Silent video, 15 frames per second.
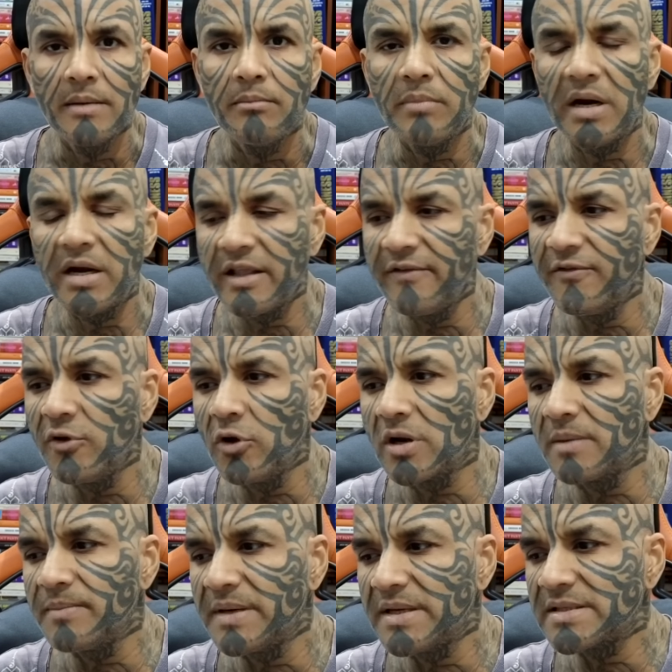But if you're
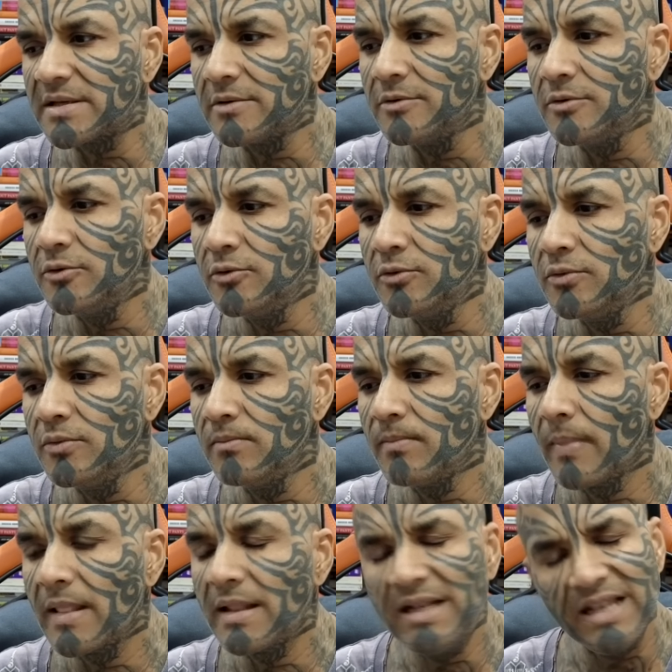a person who
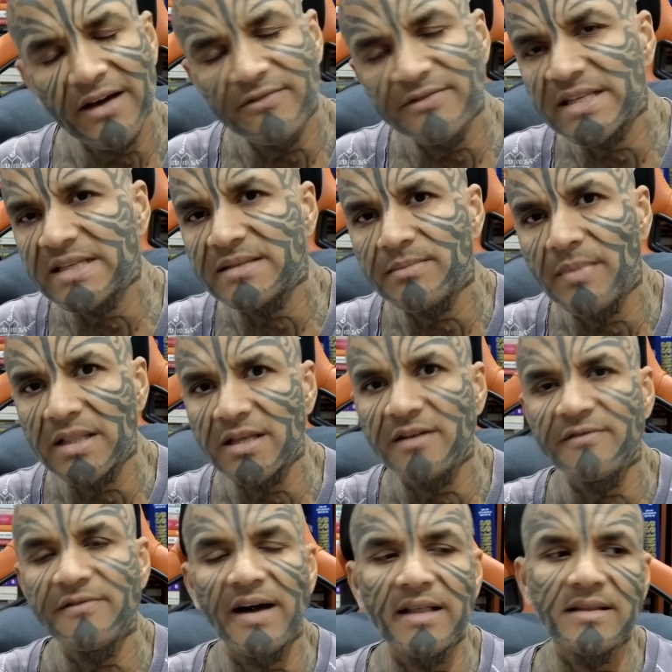loves his mother
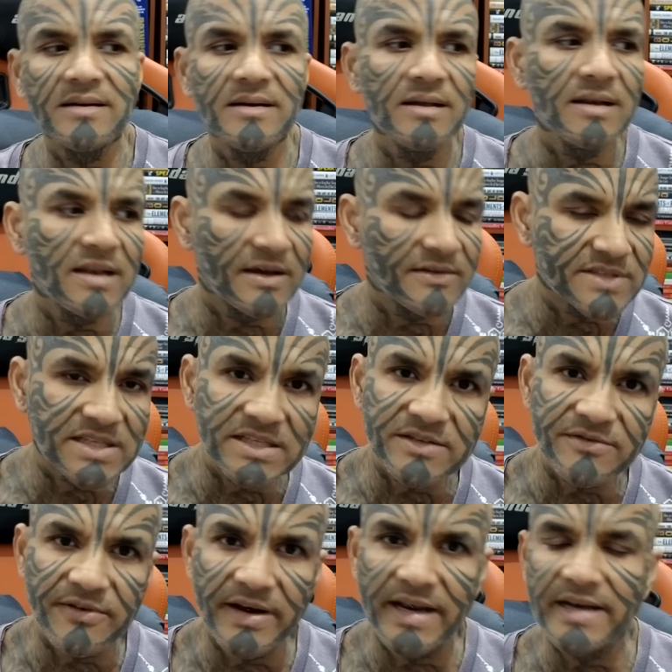and father, loves his
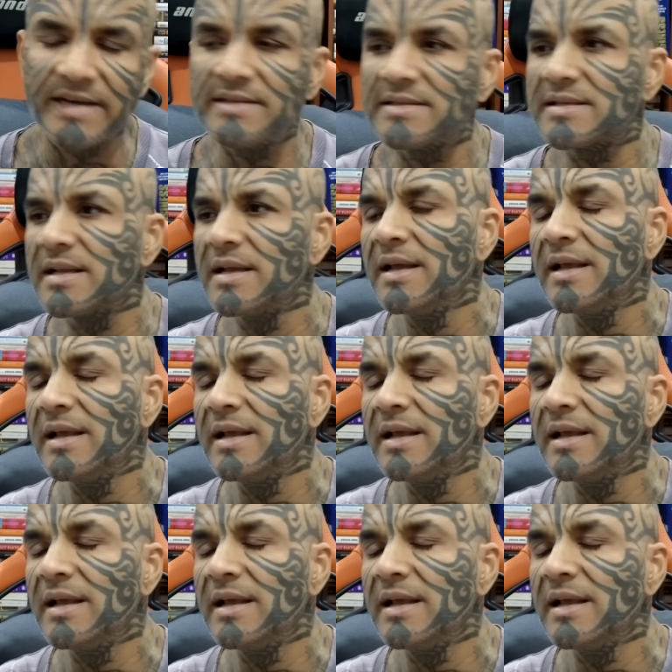friends,